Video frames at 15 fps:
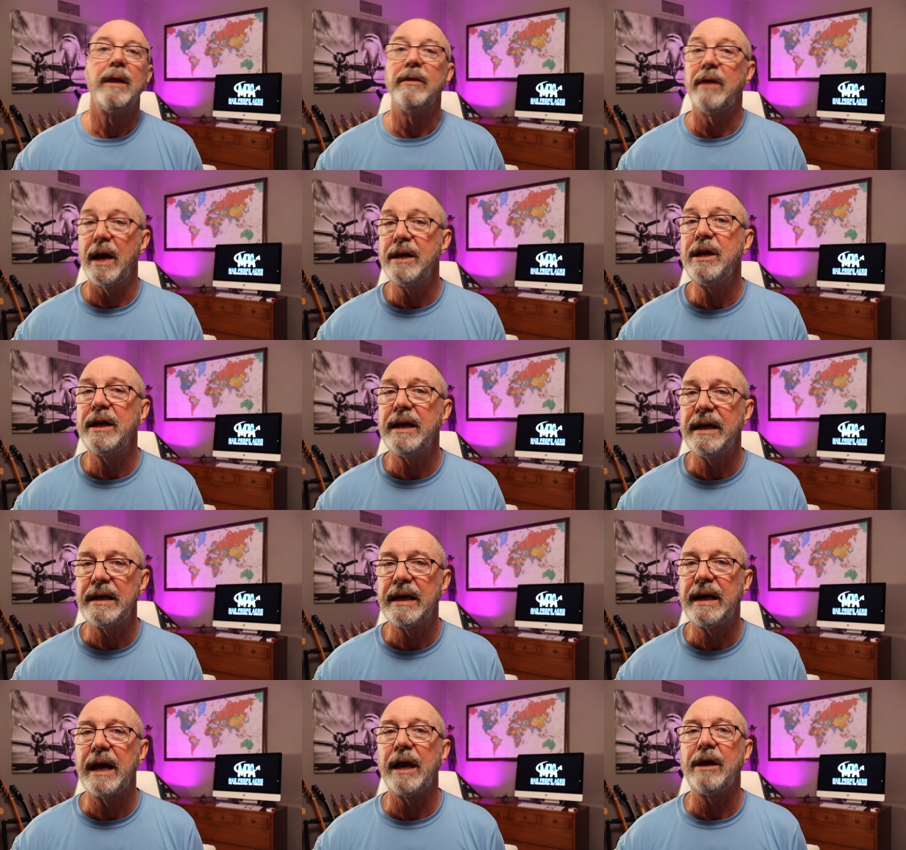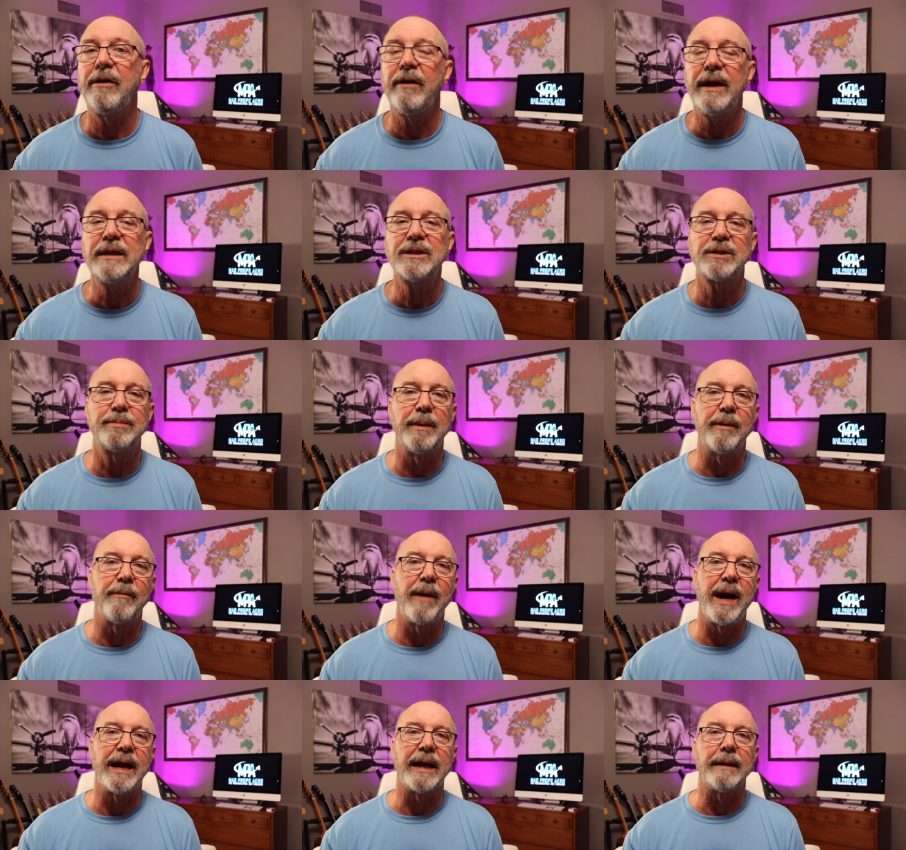Then you need to get your instrument
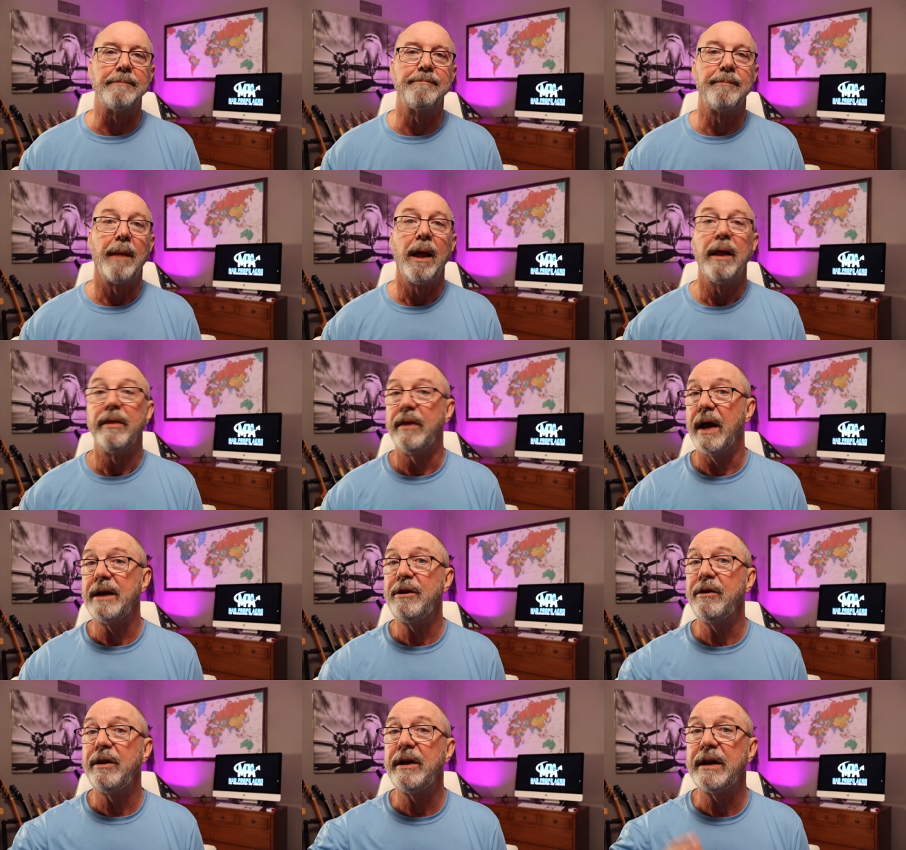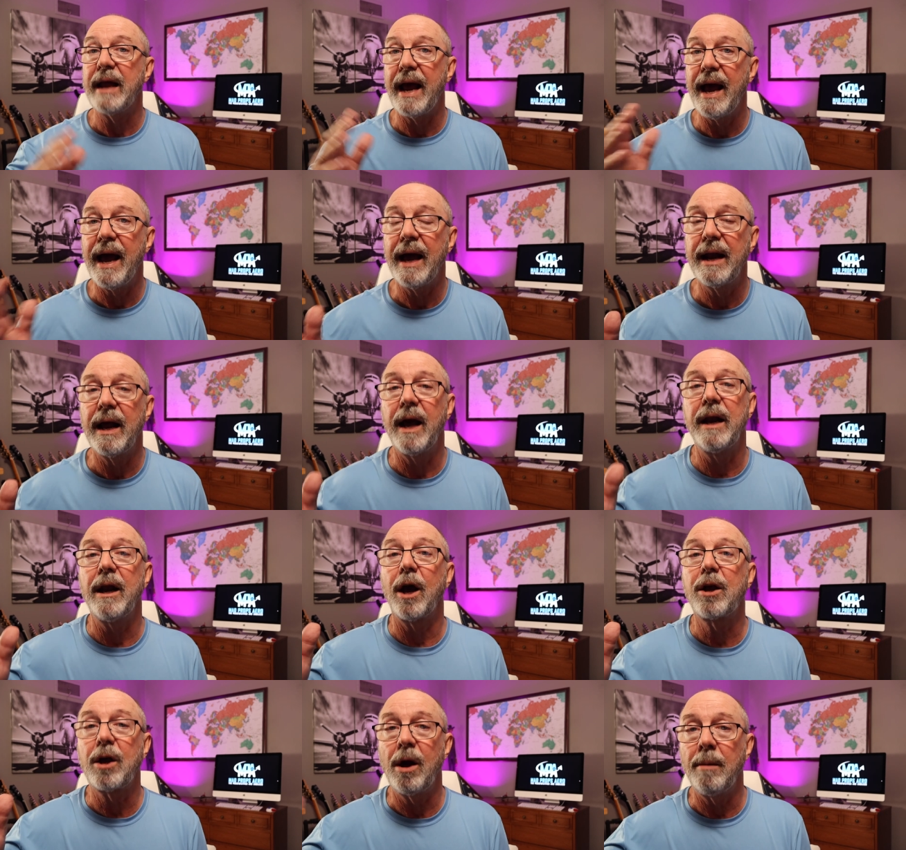rating. Then you need to add on
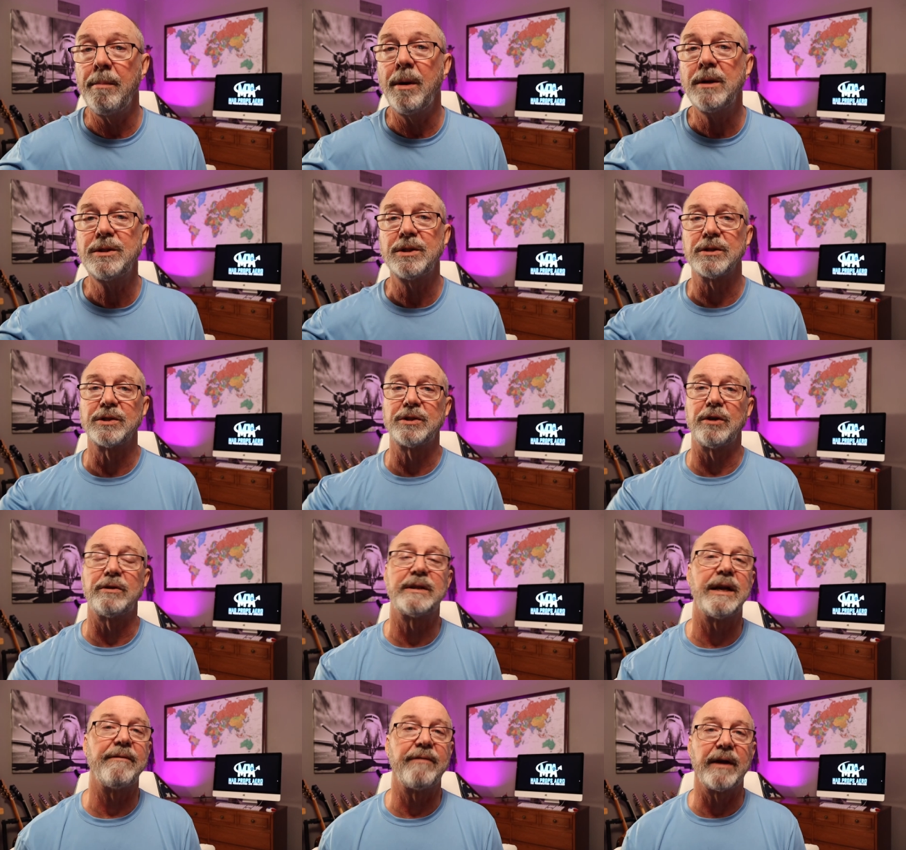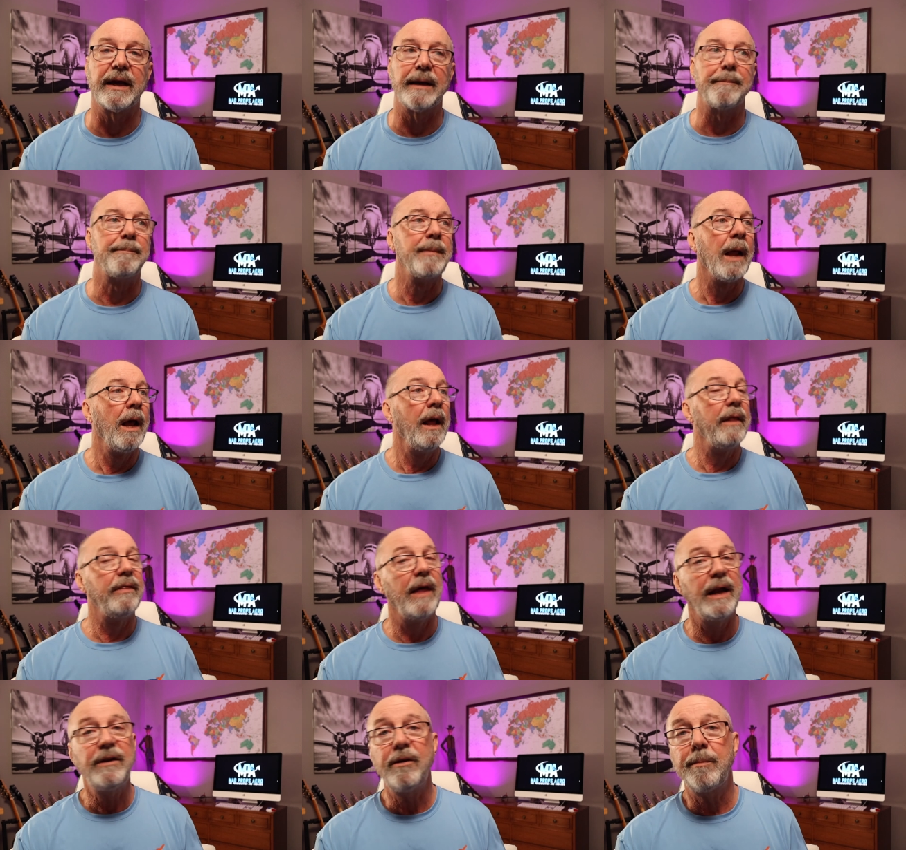a commercial certificate.
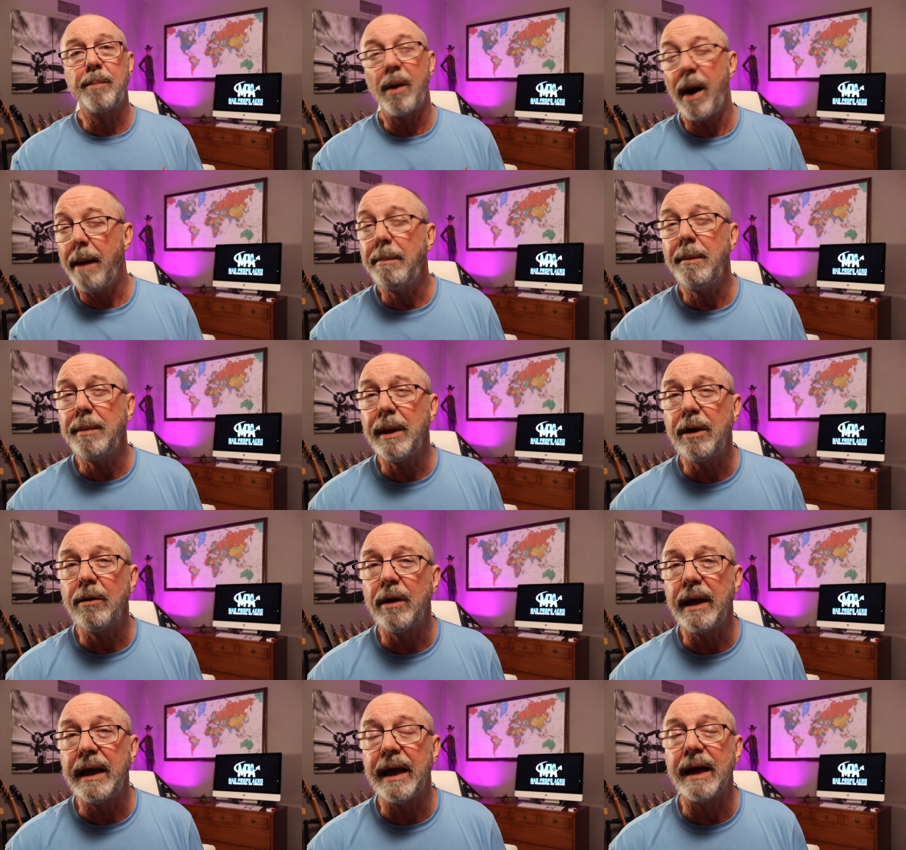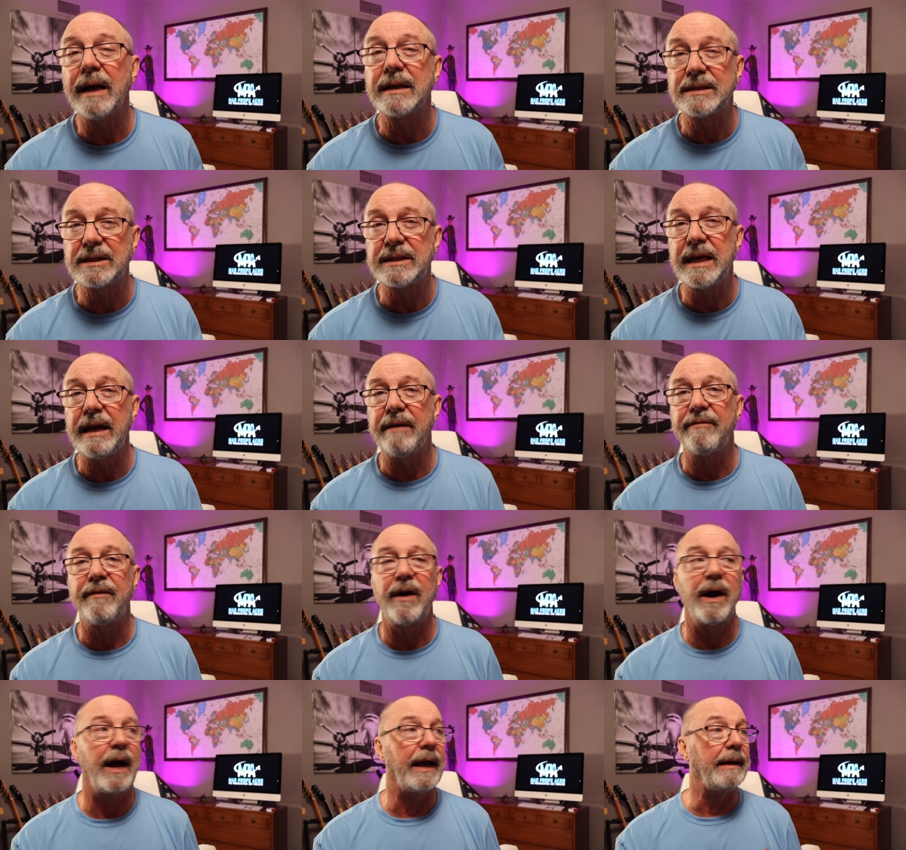Then you're probably going to get a
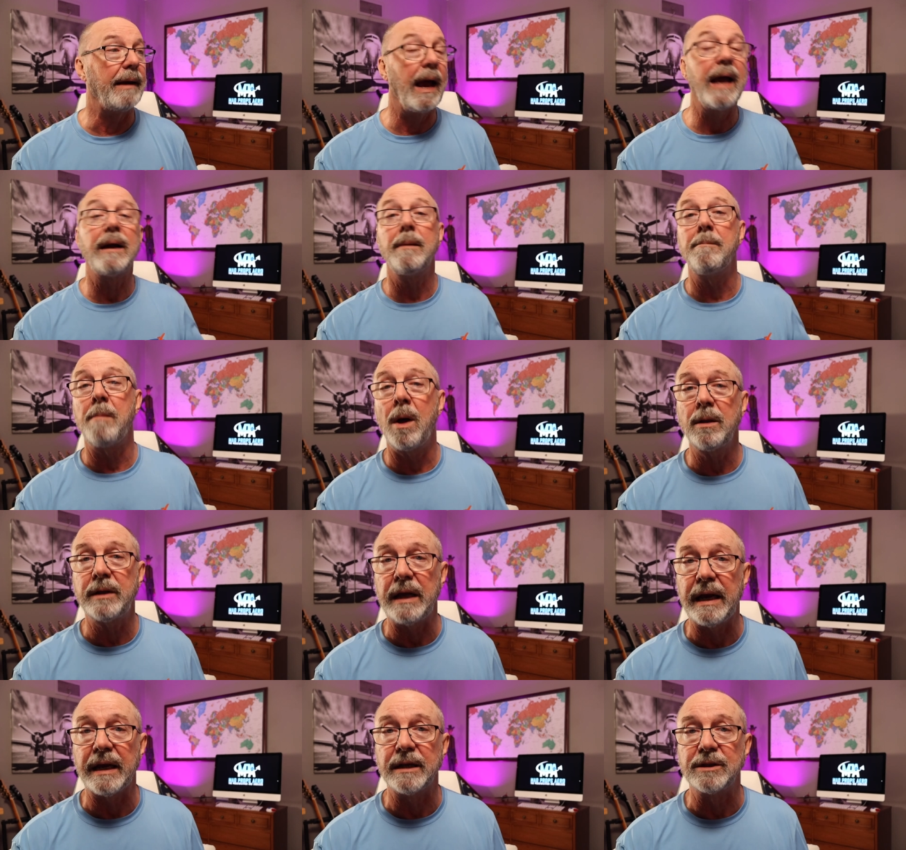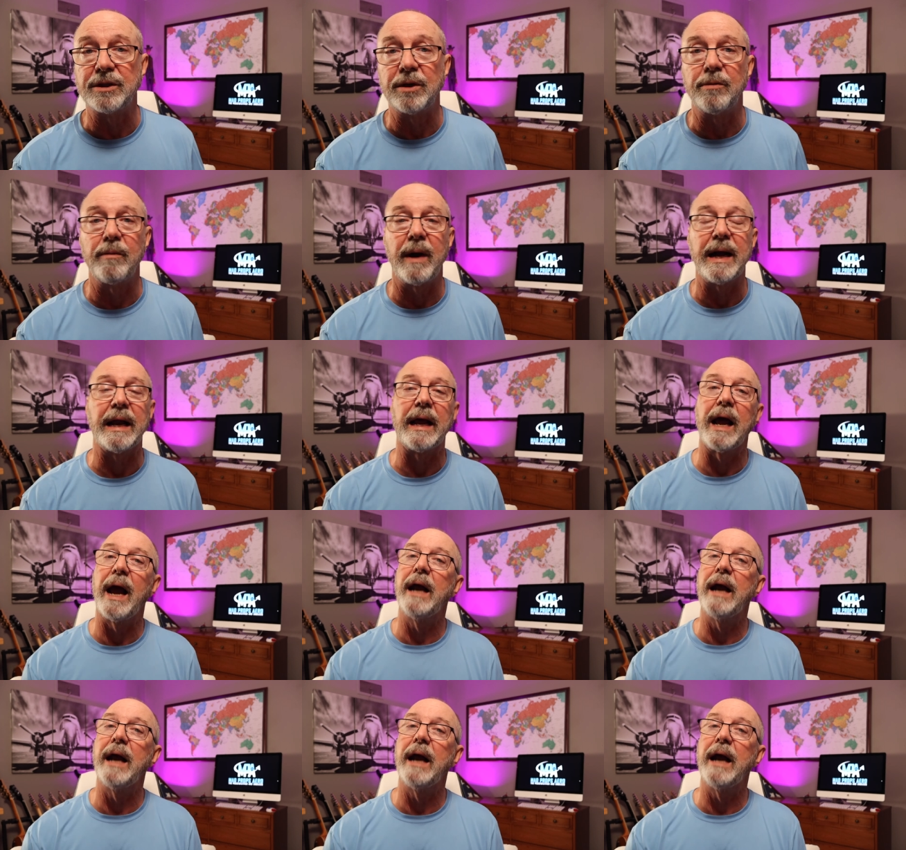CFI and a multi-engine rating.